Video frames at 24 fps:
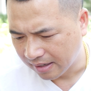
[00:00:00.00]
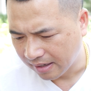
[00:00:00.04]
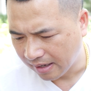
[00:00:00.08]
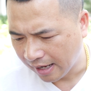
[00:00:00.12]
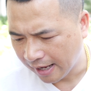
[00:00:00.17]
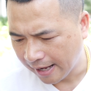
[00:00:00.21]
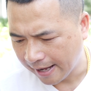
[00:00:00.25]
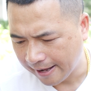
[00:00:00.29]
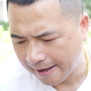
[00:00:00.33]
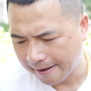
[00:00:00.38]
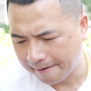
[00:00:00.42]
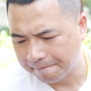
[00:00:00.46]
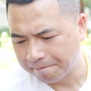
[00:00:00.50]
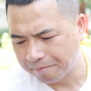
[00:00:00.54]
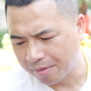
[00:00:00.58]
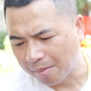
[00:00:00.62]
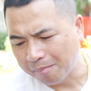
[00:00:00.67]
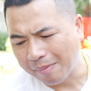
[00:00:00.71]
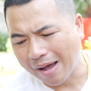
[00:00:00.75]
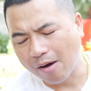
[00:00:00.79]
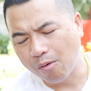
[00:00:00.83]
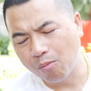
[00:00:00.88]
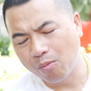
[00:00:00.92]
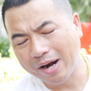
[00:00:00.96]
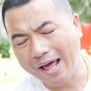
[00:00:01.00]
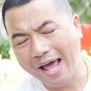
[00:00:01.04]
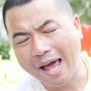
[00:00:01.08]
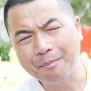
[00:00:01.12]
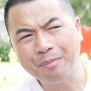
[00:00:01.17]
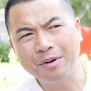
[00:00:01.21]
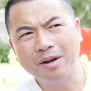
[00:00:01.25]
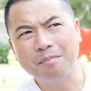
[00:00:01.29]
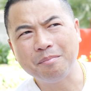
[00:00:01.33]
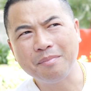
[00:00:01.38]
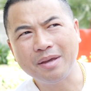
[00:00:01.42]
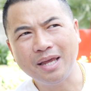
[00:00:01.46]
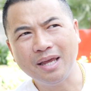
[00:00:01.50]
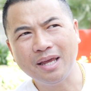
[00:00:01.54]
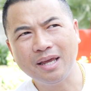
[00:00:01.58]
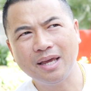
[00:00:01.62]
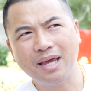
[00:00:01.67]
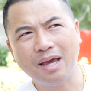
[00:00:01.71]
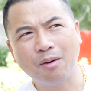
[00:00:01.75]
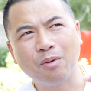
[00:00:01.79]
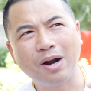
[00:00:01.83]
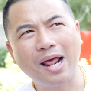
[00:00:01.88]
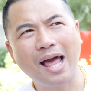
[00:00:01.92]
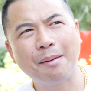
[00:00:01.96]
about what happened to
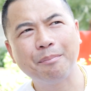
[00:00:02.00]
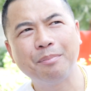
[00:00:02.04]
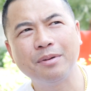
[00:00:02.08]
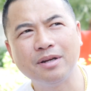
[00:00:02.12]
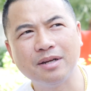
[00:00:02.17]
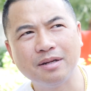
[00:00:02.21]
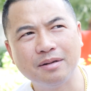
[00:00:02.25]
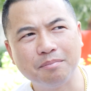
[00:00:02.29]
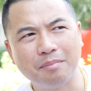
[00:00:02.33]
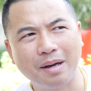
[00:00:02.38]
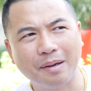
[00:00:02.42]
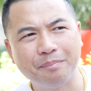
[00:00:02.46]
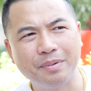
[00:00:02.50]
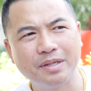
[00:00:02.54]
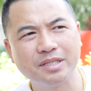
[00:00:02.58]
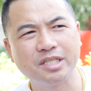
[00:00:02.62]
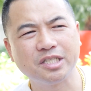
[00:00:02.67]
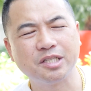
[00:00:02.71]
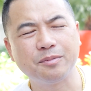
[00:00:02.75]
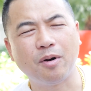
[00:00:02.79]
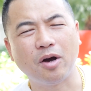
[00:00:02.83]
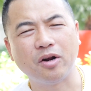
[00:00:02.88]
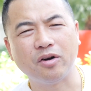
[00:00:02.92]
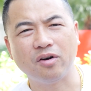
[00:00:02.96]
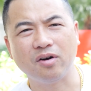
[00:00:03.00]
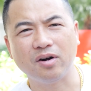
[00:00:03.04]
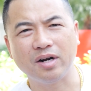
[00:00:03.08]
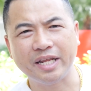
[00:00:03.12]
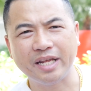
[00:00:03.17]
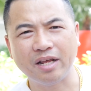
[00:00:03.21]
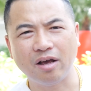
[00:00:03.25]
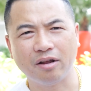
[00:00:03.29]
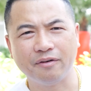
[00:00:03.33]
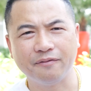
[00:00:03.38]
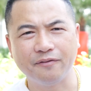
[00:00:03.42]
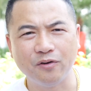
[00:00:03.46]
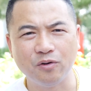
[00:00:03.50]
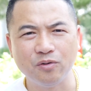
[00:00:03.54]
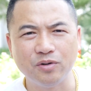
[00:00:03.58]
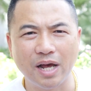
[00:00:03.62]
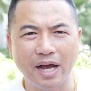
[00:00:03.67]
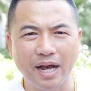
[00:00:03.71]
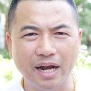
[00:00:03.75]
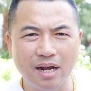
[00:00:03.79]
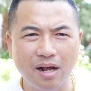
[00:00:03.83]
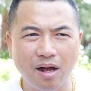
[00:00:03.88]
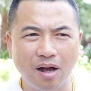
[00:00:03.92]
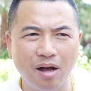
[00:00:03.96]
me and what happened to my business partner
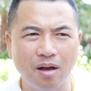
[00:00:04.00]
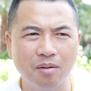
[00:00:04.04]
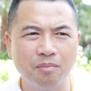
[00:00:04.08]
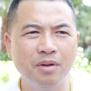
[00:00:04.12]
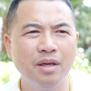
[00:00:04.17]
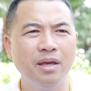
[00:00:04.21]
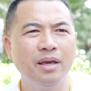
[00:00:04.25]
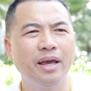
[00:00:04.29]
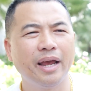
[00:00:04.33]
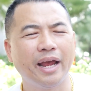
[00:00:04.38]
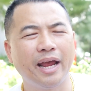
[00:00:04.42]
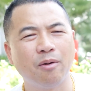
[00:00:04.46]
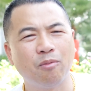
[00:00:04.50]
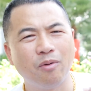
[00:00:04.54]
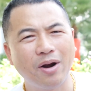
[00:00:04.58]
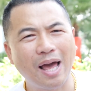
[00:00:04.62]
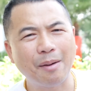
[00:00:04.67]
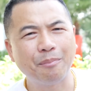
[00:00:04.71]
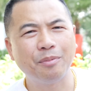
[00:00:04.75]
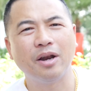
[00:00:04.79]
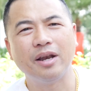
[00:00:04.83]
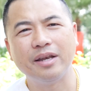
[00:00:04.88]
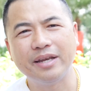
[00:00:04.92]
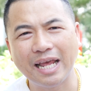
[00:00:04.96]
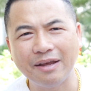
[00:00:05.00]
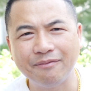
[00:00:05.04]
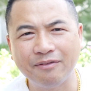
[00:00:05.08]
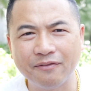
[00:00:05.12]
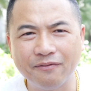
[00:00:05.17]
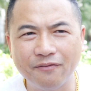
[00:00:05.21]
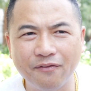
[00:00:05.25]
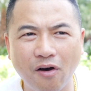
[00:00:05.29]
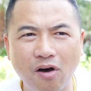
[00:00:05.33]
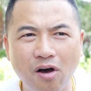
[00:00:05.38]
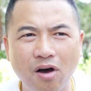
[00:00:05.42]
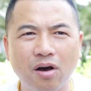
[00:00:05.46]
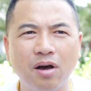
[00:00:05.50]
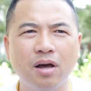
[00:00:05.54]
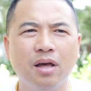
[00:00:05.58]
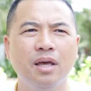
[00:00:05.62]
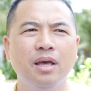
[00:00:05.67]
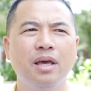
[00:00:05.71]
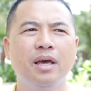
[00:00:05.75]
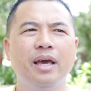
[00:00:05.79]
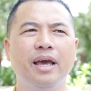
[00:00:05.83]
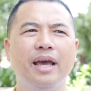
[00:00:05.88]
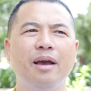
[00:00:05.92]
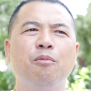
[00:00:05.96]
LeonFood.com and what happened to David Fong.
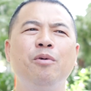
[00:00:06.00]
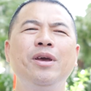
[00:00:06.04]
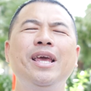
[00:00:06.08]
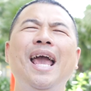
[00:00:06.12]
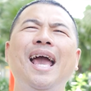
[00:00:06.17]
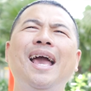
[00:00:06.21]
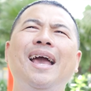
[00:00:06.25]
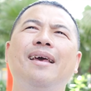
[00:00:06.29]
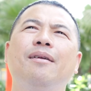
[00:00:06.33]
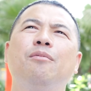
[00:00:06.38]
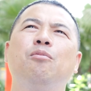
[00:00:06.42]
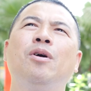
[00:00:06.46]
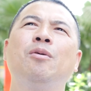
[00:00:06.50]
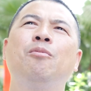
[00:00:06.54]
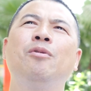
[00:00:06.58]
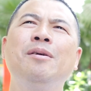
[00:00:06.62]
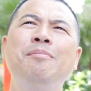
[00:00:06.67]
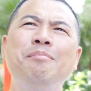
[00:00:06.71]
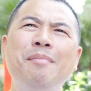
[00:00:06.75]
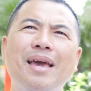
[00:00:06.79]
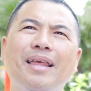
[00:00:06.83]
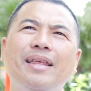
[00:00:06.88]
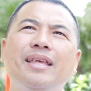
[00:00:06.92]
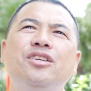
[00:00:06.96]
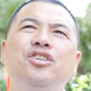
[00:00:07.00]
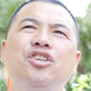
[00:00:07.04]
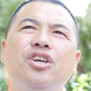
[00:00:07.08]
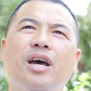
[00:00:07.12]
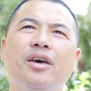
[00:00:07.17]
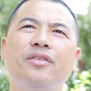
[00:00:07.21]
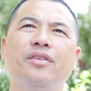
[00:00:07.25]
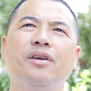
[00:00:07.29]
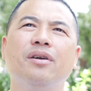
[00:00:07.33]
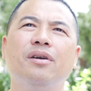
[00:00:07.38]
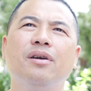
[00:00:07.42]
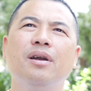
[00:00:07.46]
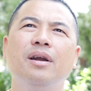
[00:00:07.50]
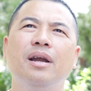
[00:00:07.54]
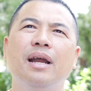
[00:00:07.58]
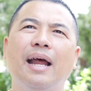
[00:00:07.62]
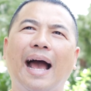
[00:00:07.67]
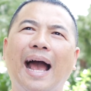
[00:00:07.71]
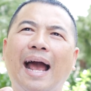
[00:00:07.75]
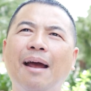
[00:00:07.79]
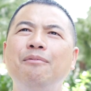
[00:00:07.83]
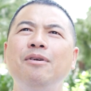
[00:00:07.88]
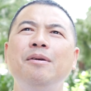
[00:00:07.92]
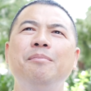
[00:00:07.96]
And when we met each other,
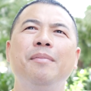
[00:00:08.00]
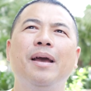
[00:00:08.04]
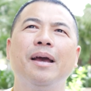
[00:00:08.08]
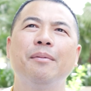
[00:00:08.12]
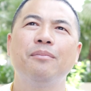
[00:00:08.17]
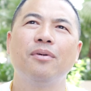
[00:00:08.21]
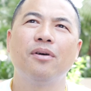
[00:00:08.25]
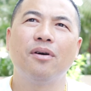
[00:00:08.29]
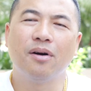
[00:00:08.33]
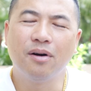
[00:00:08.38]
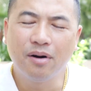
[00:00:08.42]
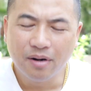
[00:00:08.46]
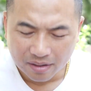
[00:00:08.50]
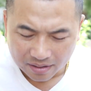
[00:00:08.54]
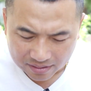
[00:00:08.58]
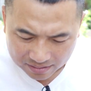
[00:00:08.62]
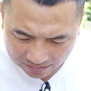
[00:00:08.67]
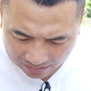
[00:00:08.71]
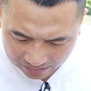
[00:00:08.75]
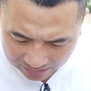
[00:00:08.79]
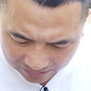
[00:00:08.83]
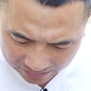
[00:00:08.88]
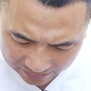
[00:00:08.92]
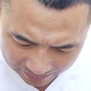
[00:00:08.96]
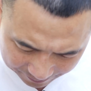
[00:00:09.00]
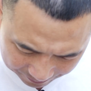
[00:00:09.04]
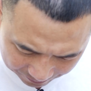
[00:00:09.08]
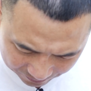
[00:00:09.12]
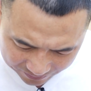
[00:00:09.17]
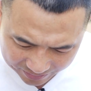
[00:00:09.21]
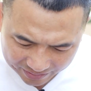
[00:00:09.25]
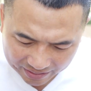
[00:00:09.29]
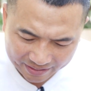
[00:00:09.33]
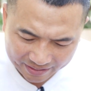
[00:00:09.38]
I remember and